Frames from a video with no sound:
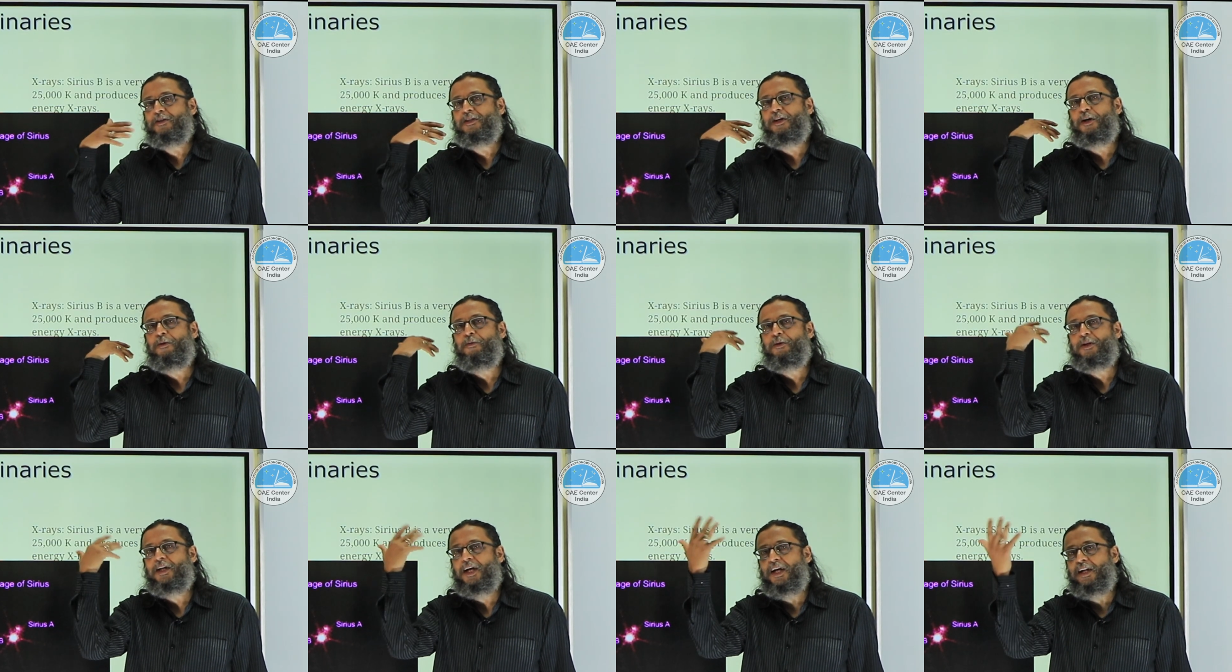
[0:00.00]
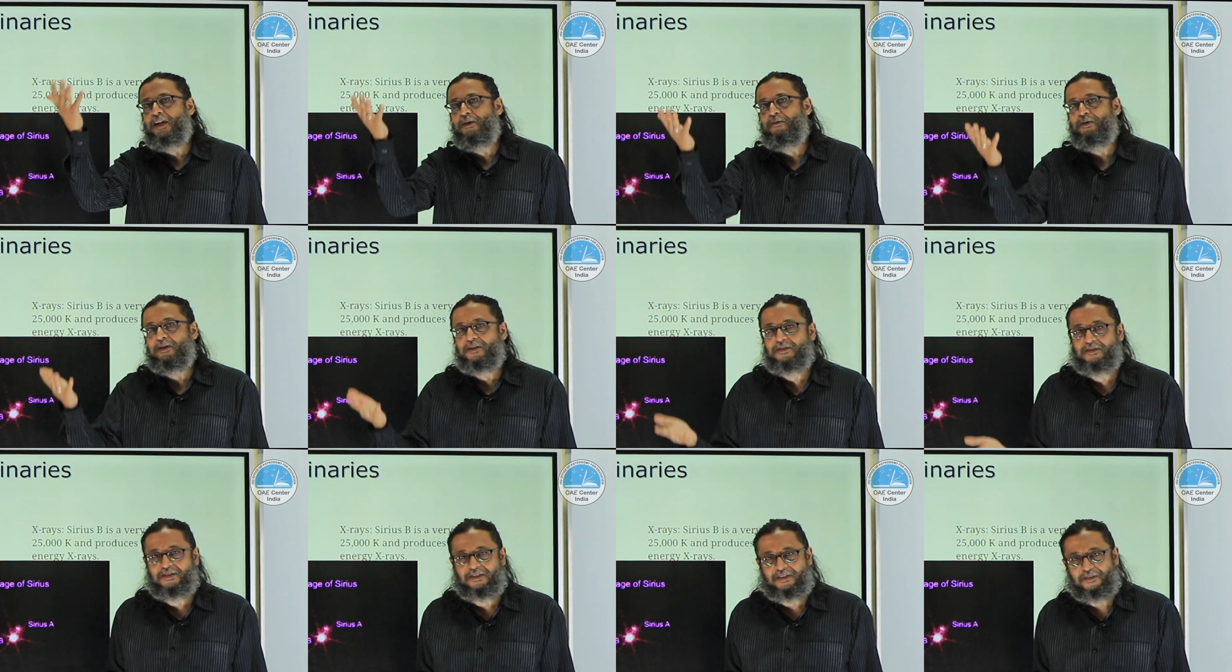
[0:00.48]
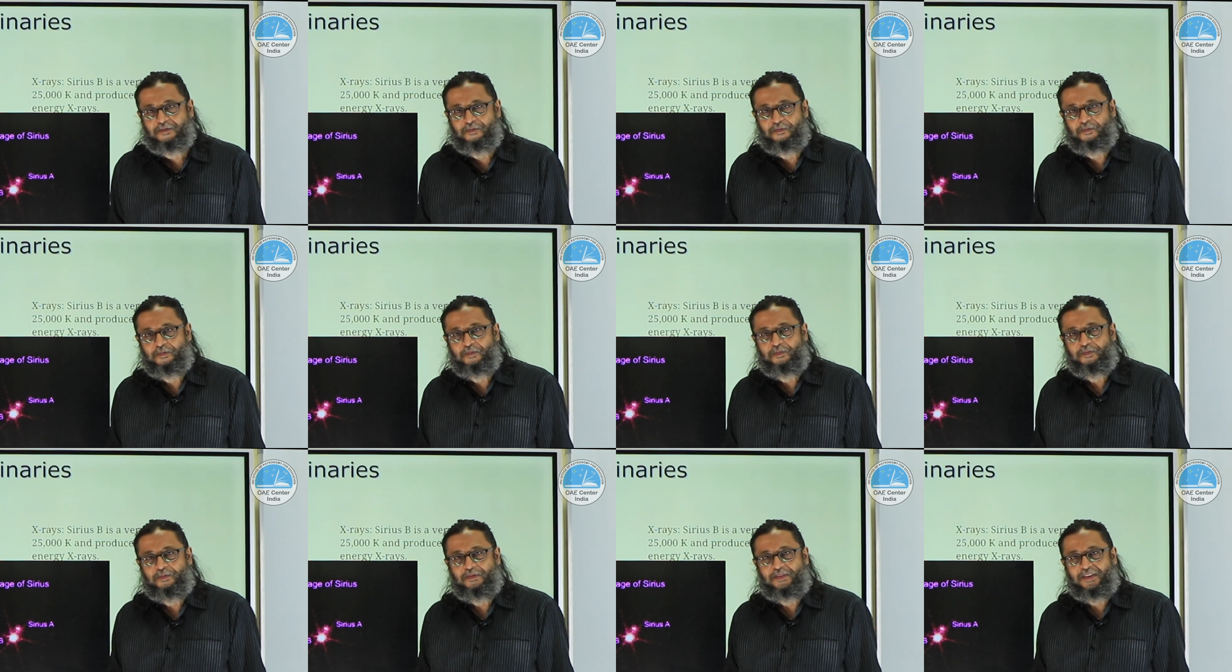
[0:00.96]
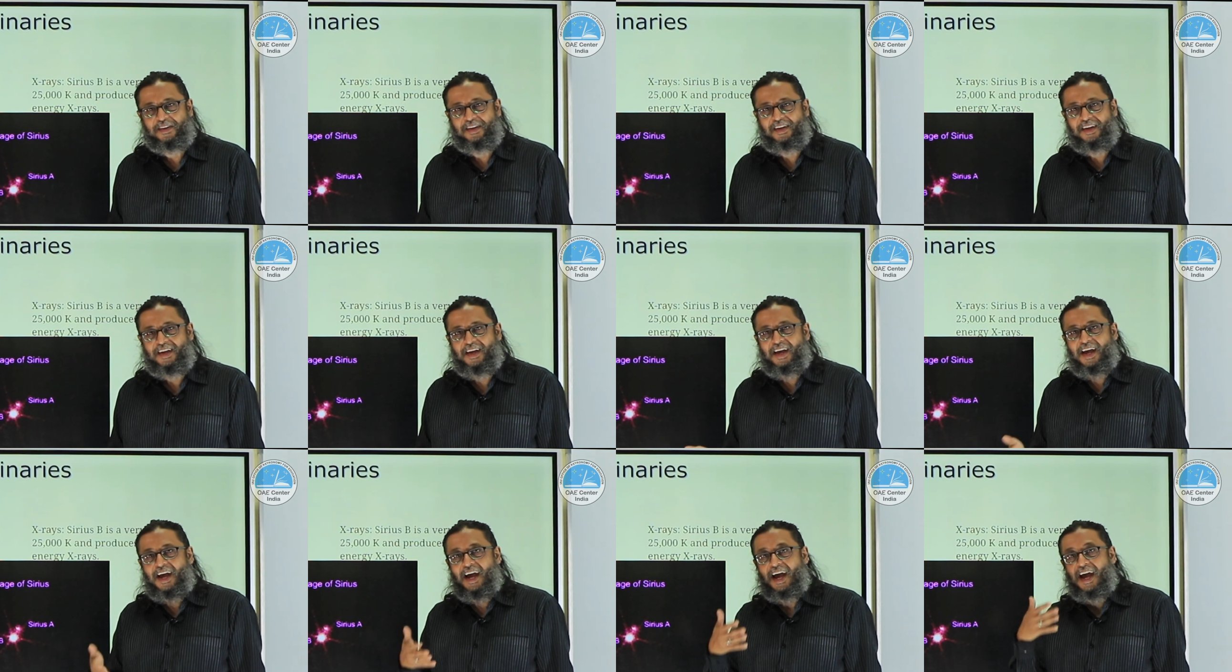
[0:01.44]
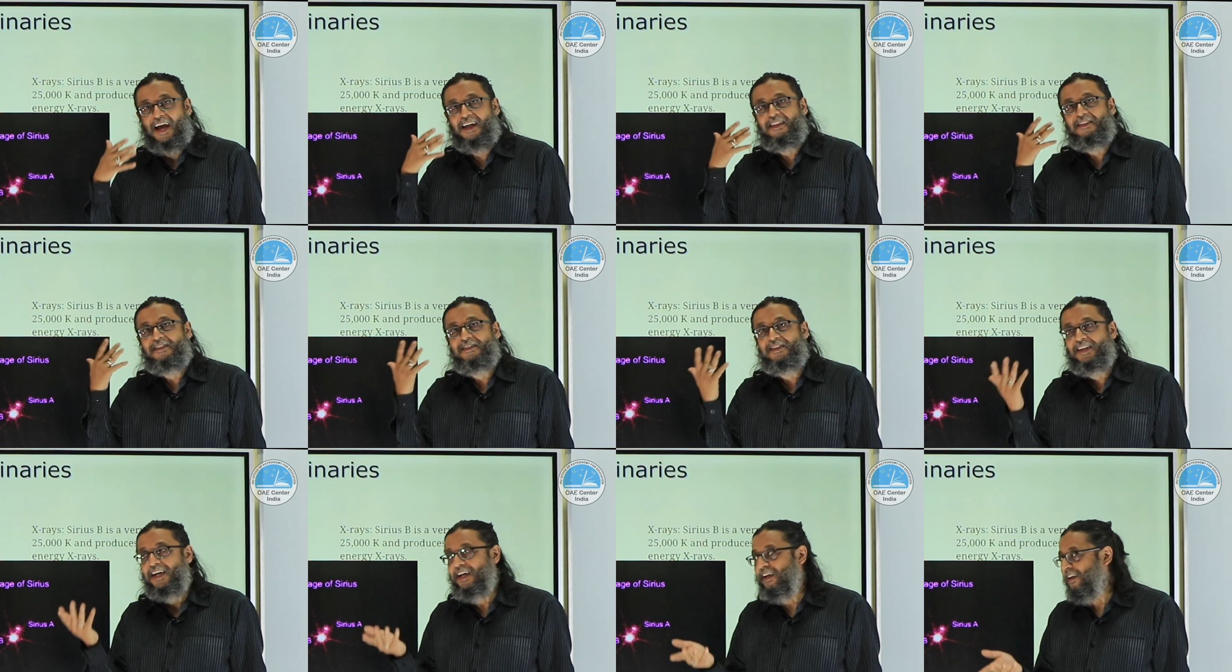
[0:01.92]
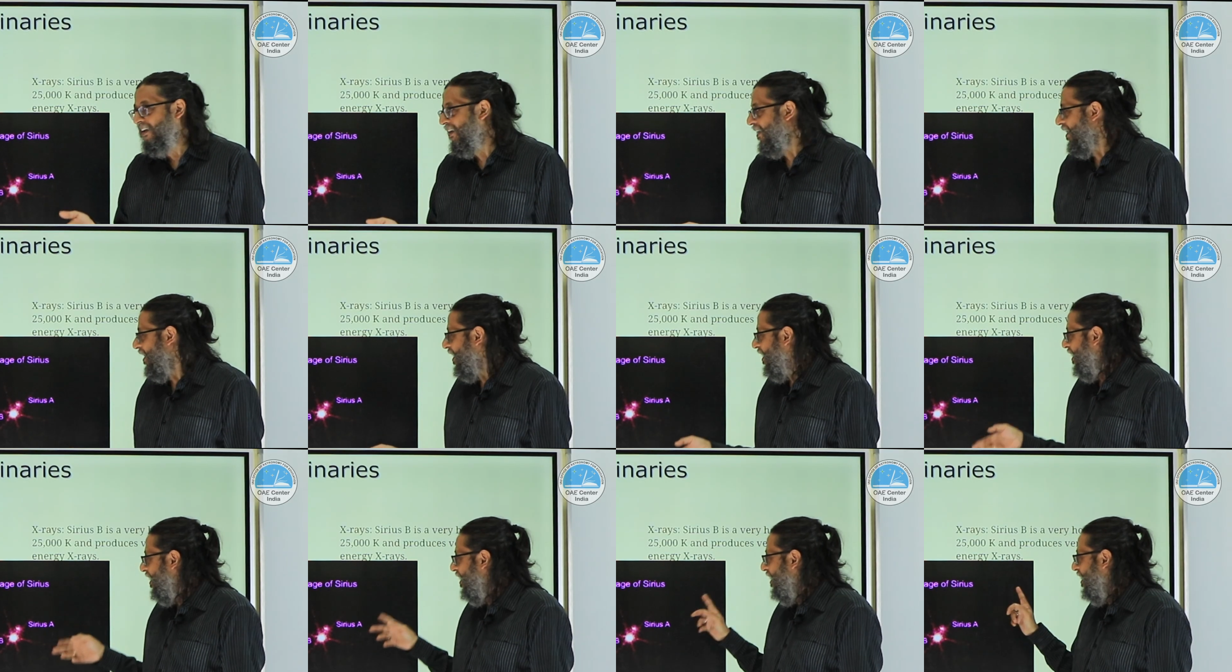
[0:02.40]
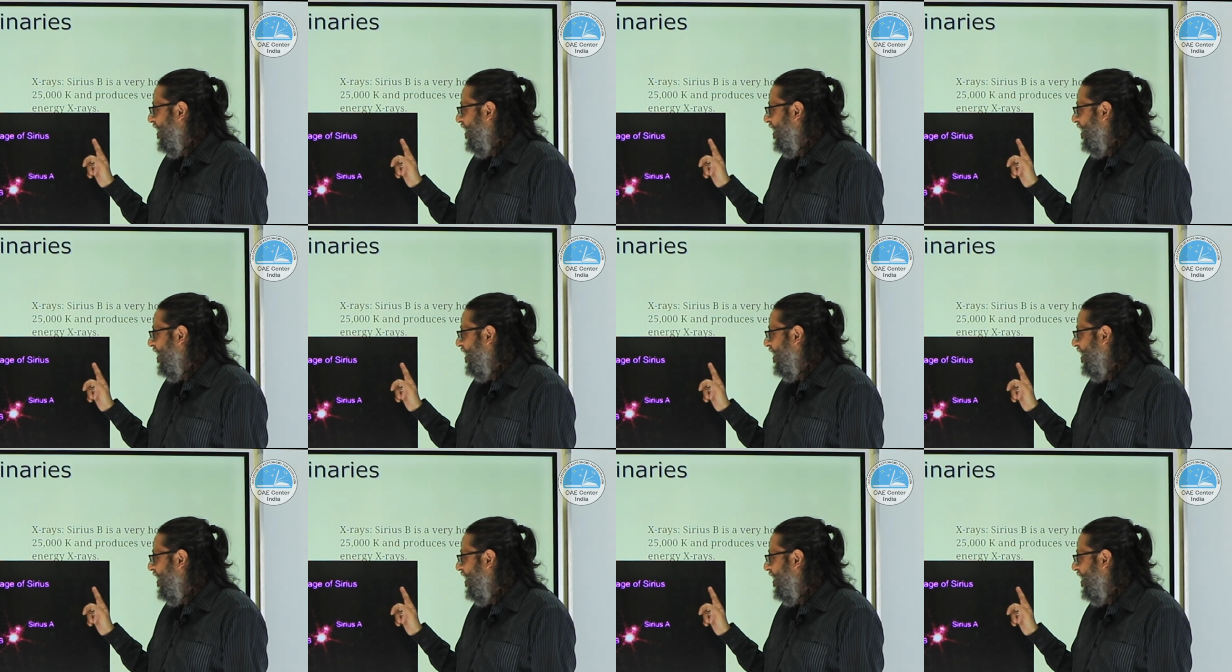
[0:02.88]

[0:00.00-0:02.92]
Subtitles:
thermodynamics and then